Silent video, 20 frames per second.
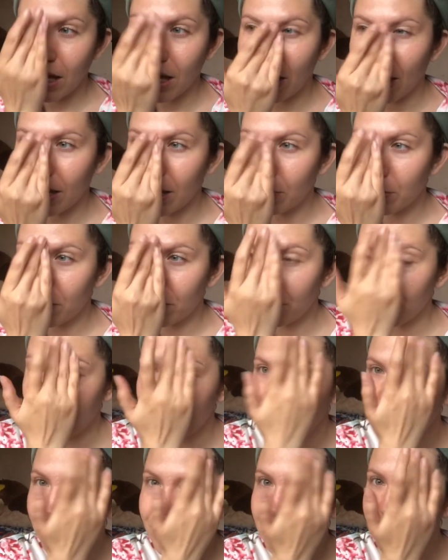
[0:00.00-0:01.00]
I am a
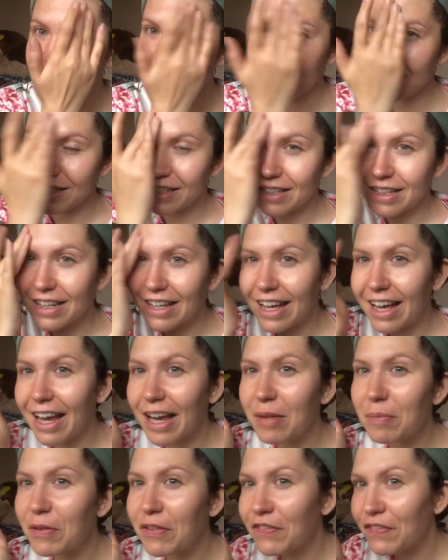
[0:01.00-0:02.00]

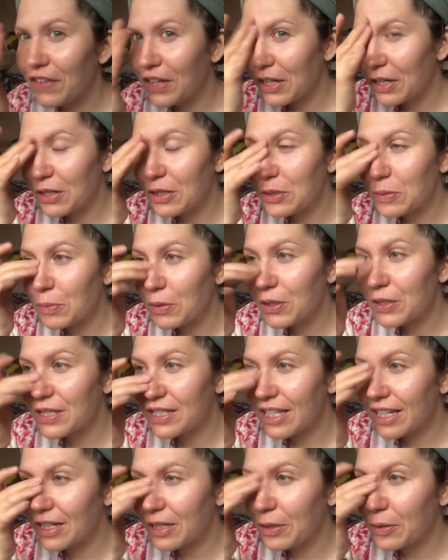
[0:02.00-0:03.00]
fingers
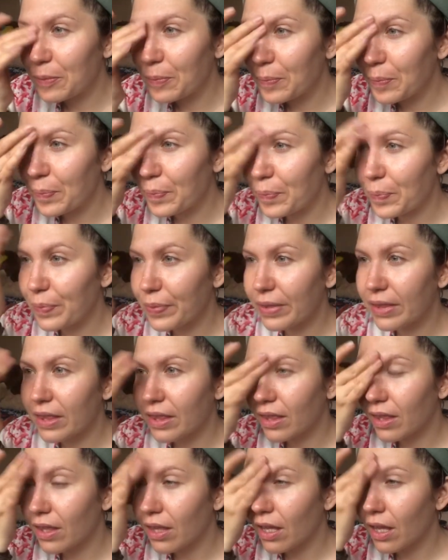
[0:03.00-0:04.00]
person.
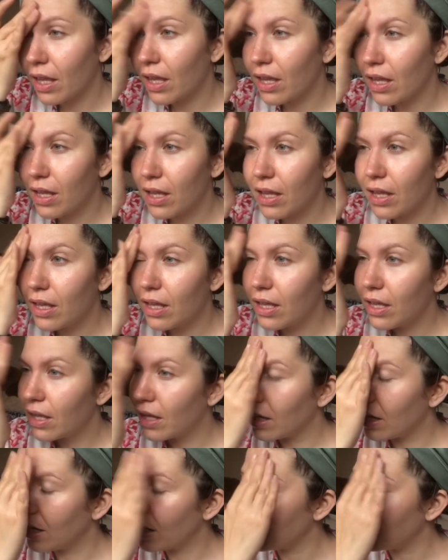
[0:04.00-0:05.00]

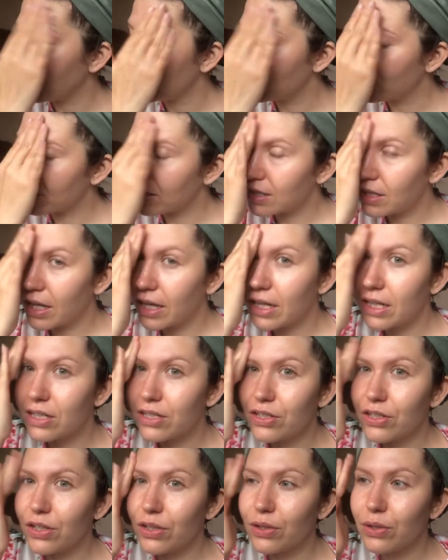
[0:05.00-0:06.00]
And I just like
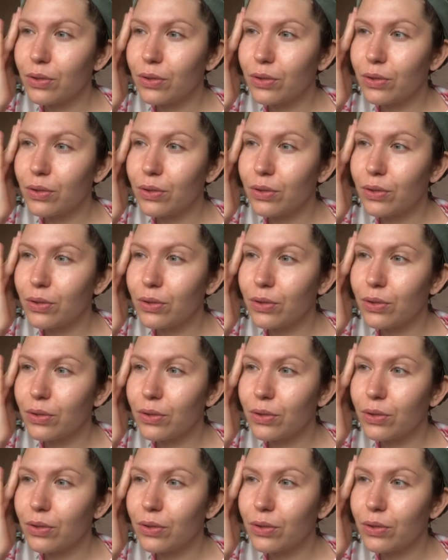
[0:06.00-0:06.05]
to.